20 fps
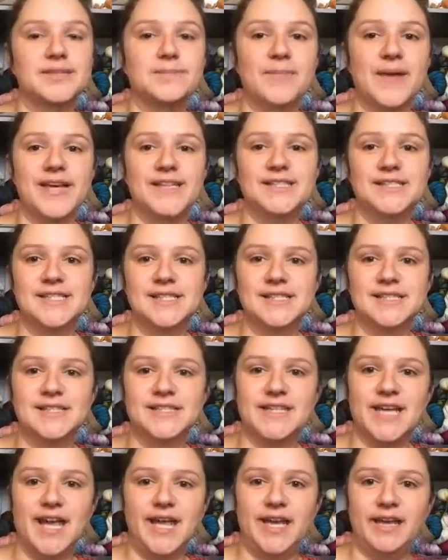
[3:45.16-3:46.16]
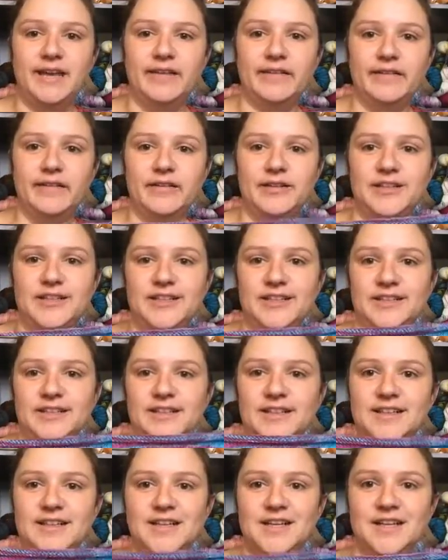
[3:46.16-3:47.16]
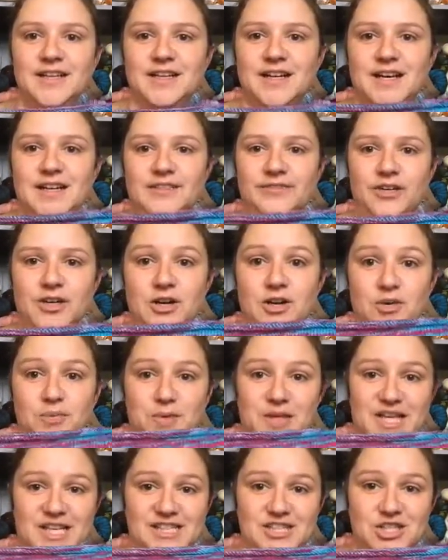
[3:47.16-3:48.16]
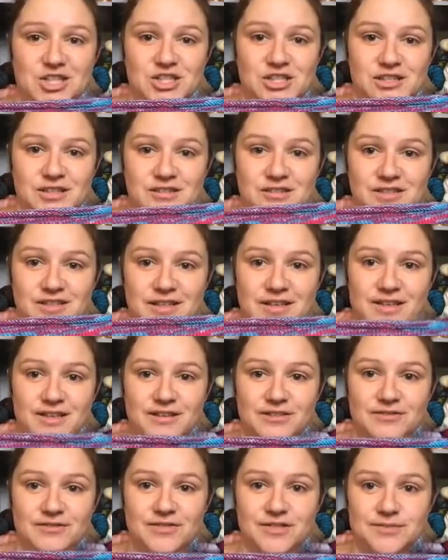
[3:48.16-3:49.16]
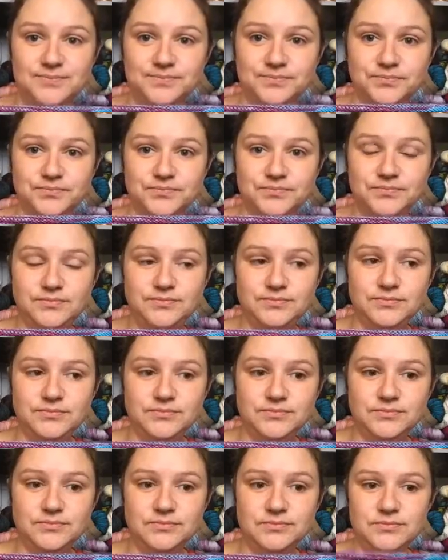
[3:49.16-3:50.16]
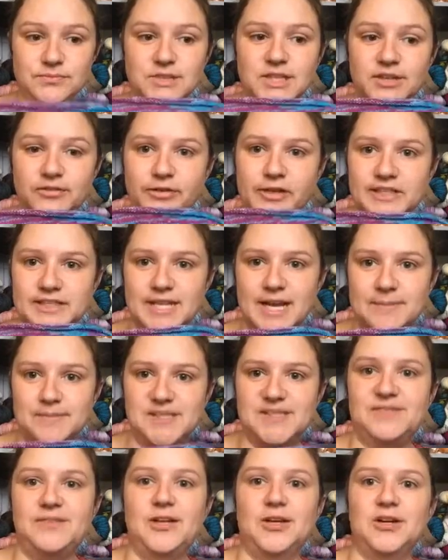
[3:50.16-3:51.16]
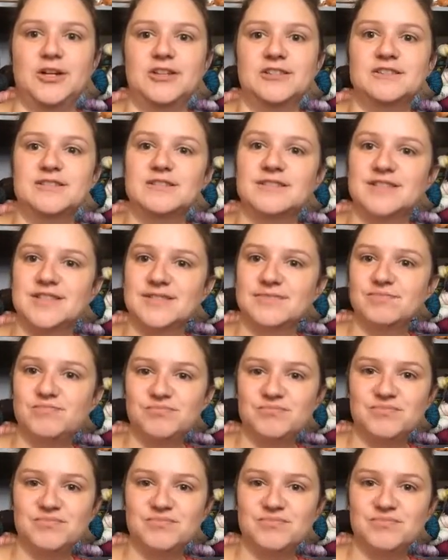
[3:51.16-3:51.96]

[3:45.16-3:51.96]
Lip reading: basically taking on kind of a combination of different types of yarns.